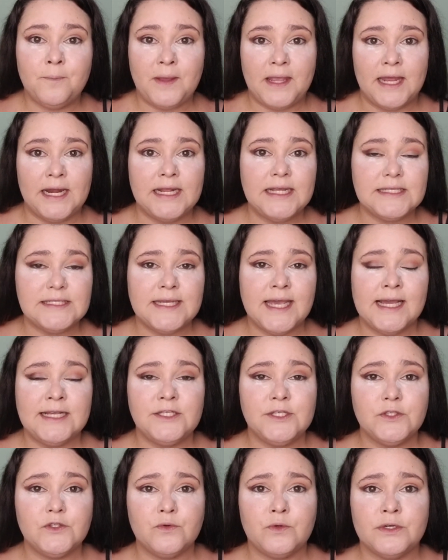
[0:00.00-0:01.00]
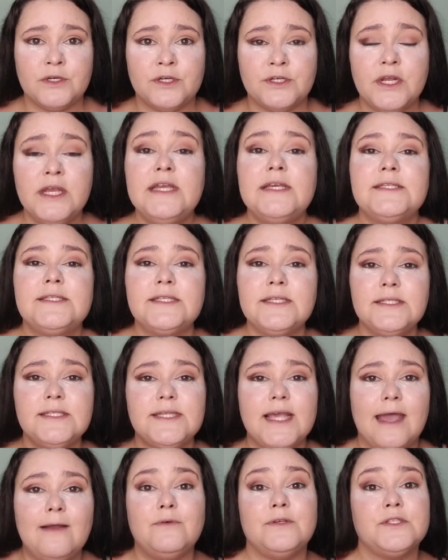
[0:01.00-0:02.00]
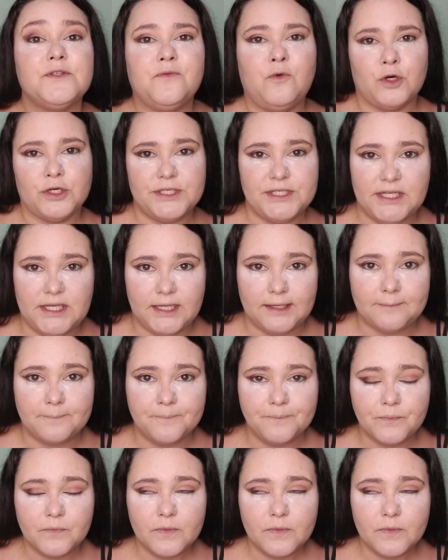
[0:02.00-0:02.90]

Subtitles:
panic attack disorder since I was 14.